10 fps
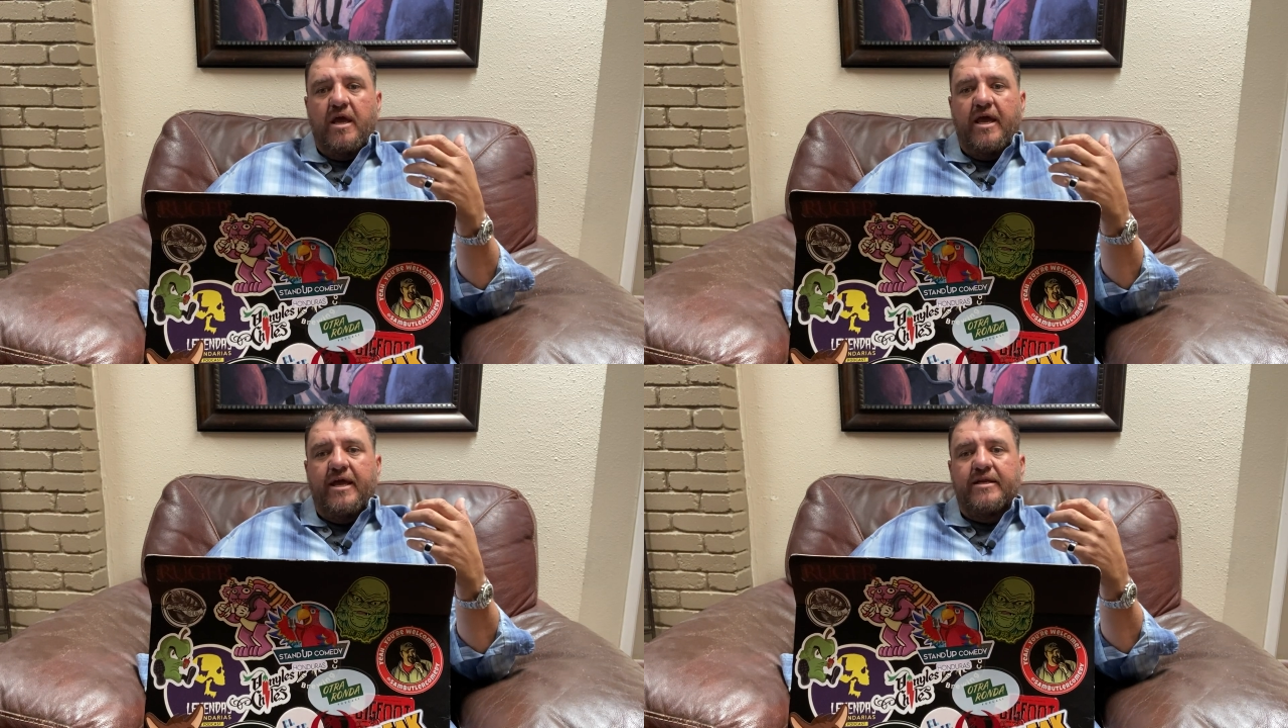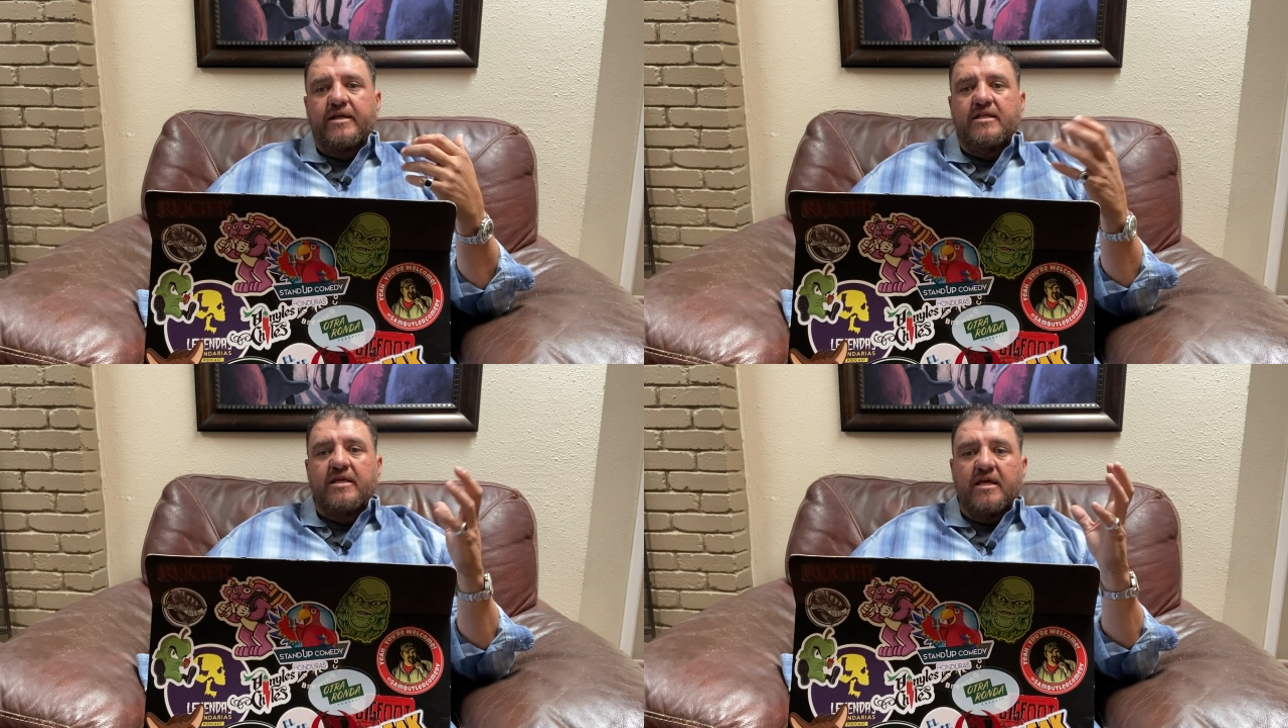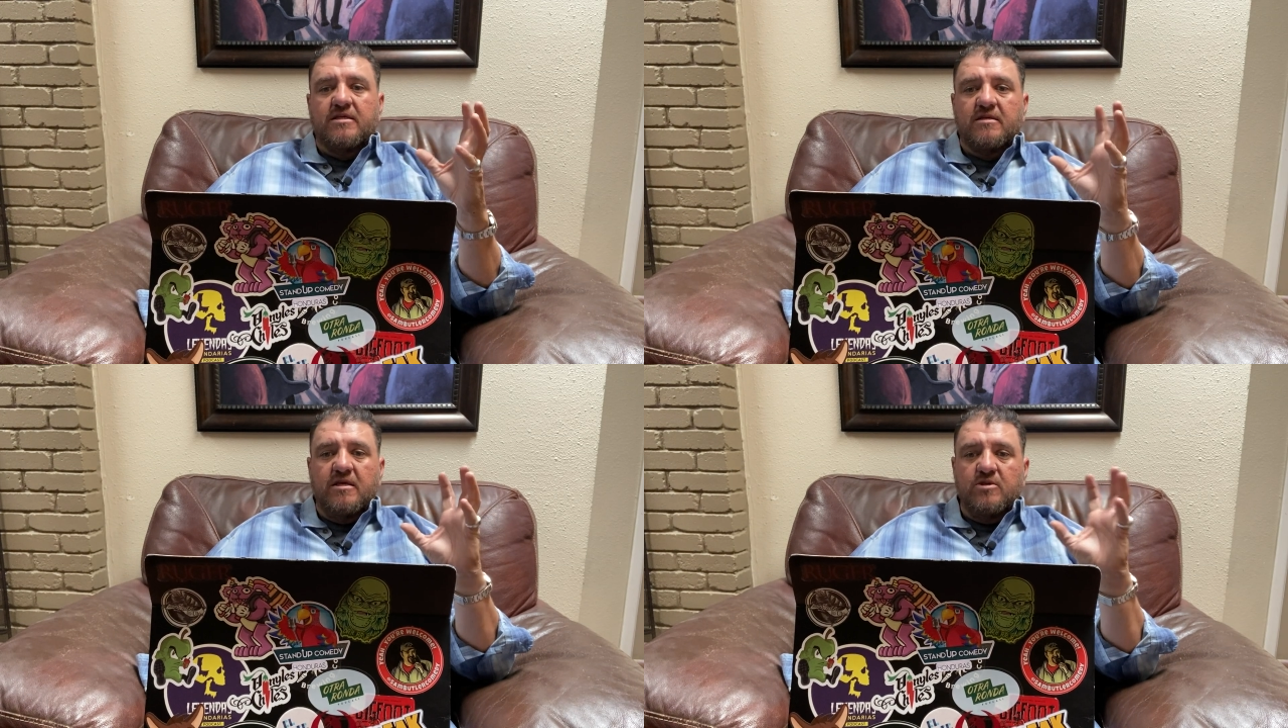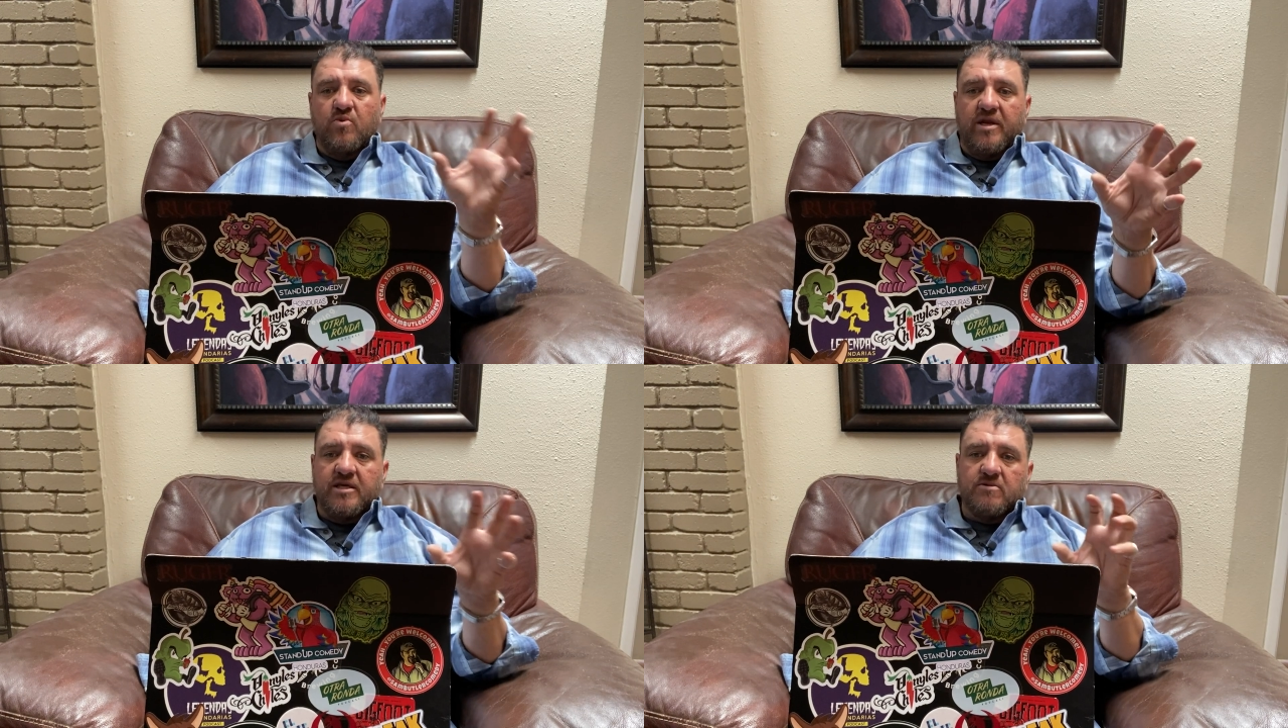and he takes his
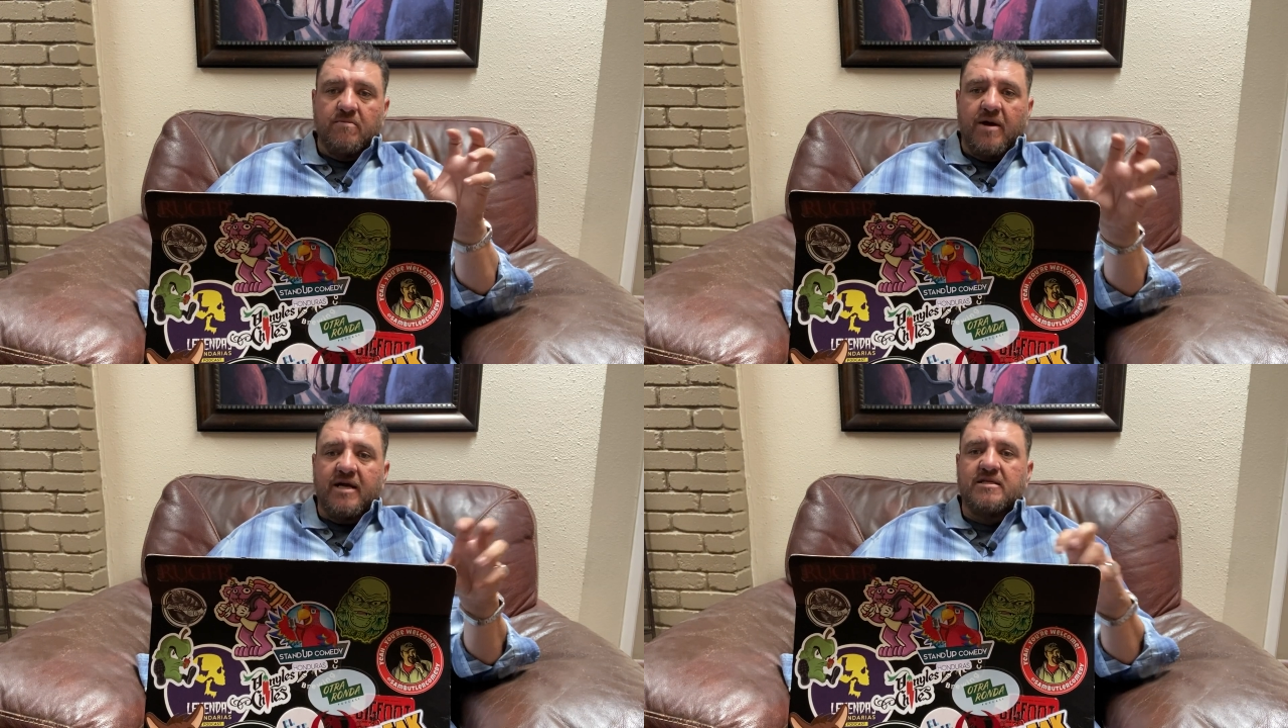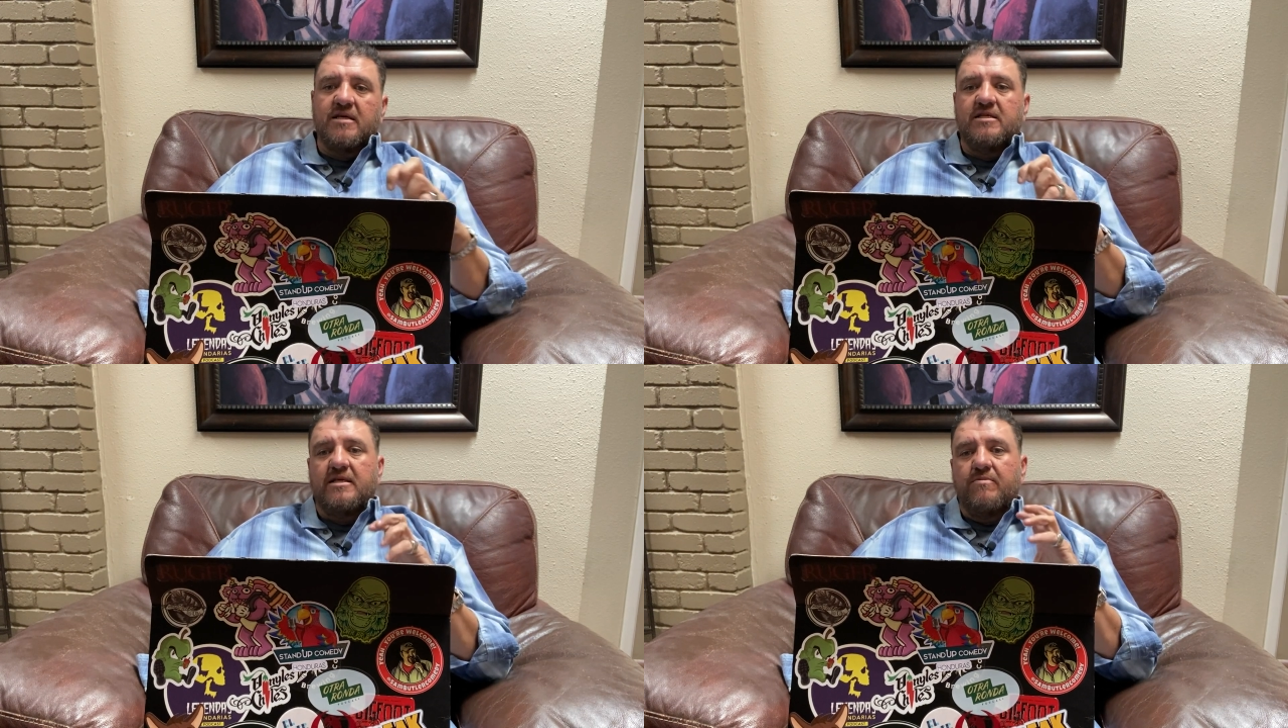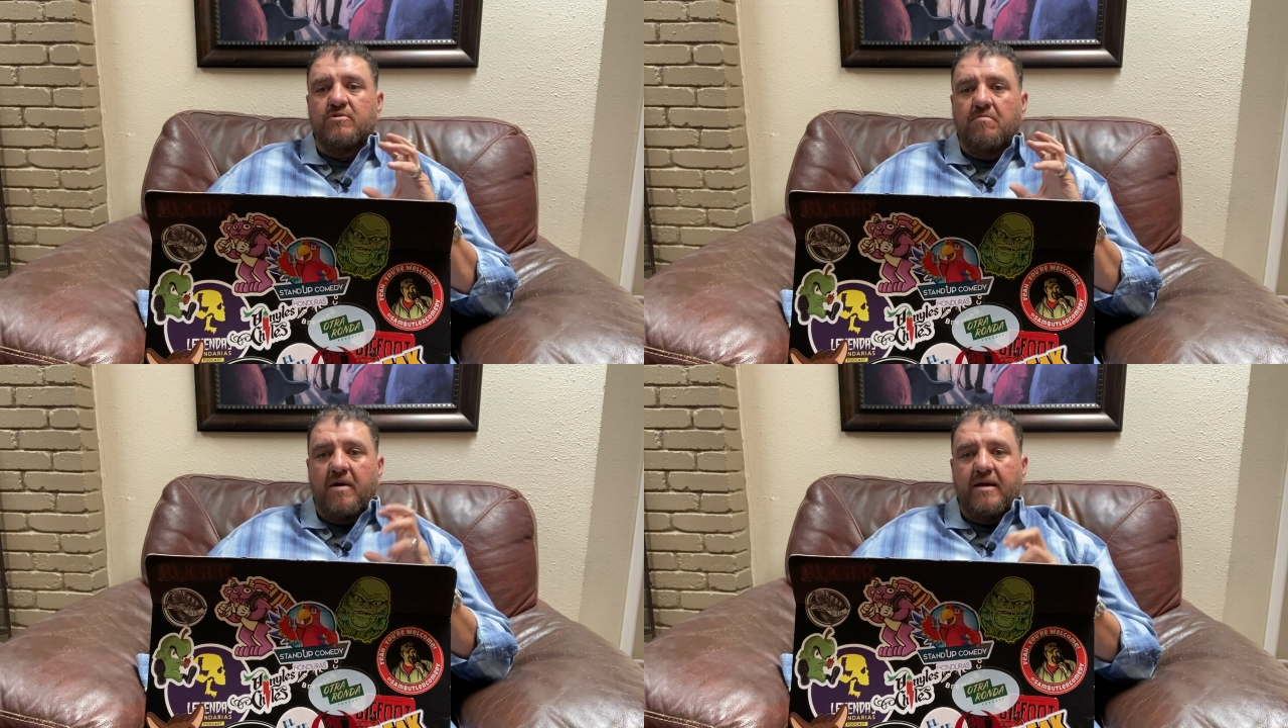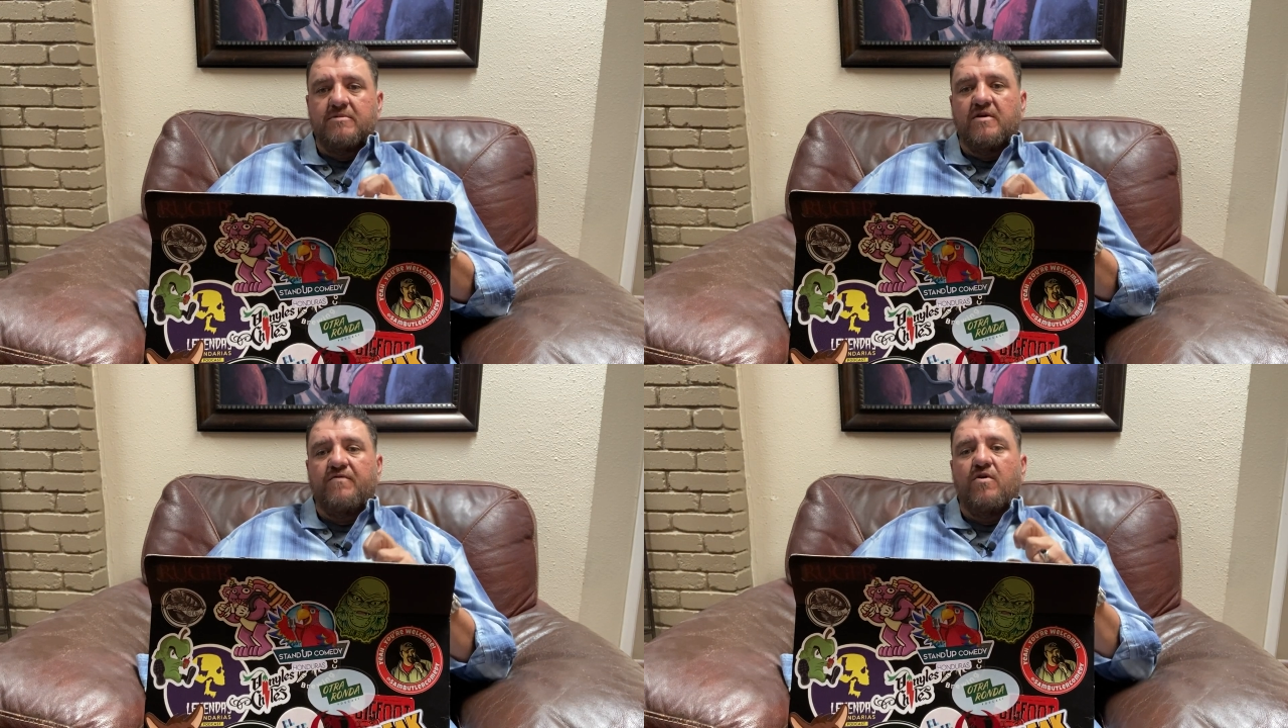winnings from boxing, and he's able to buy
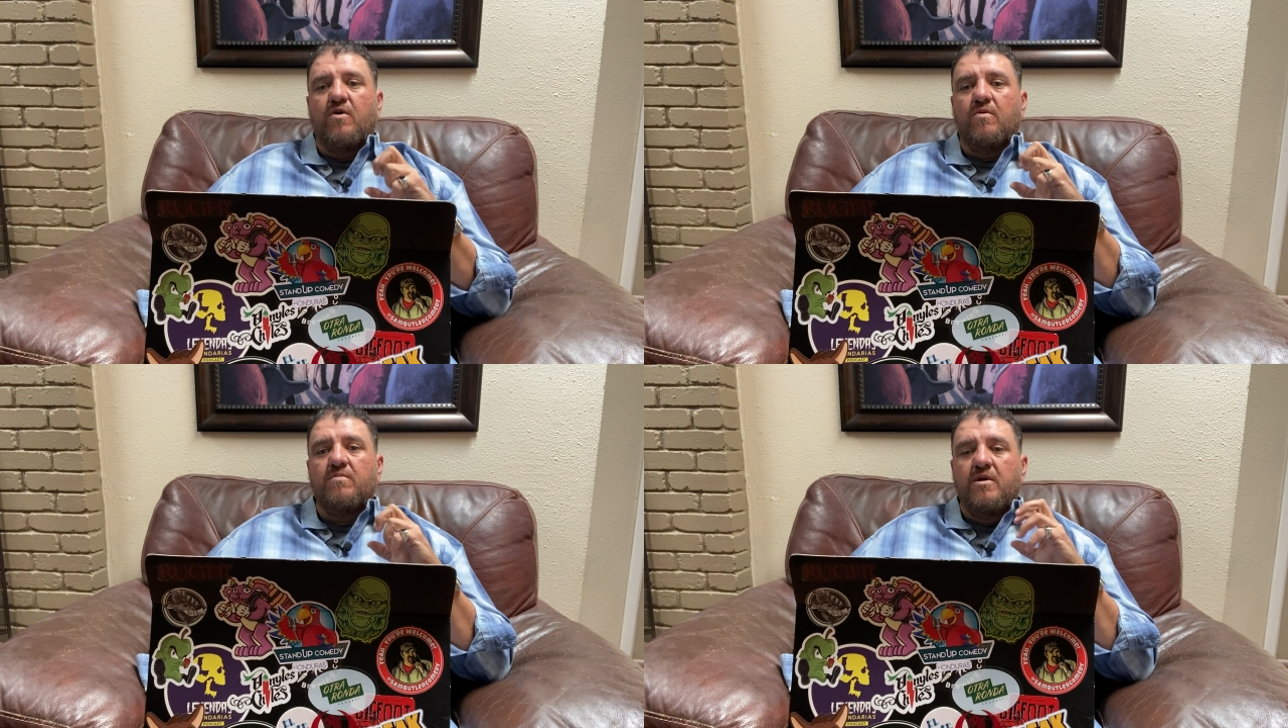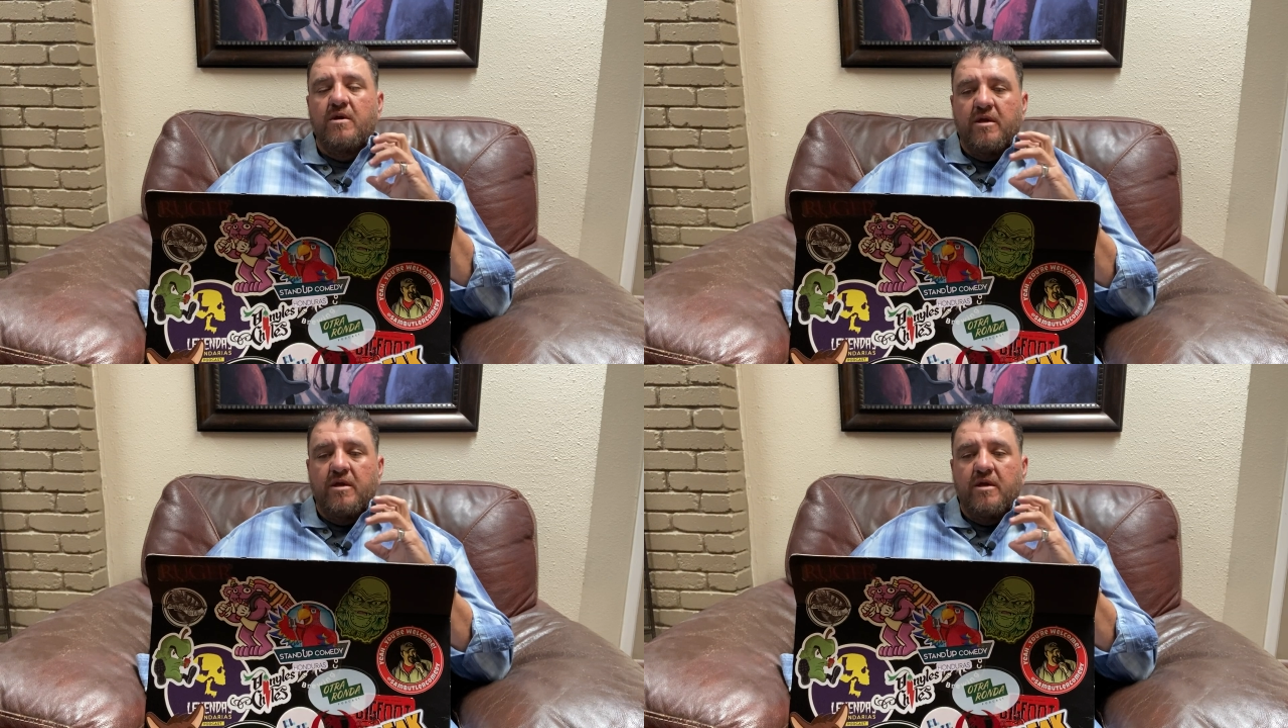himself a home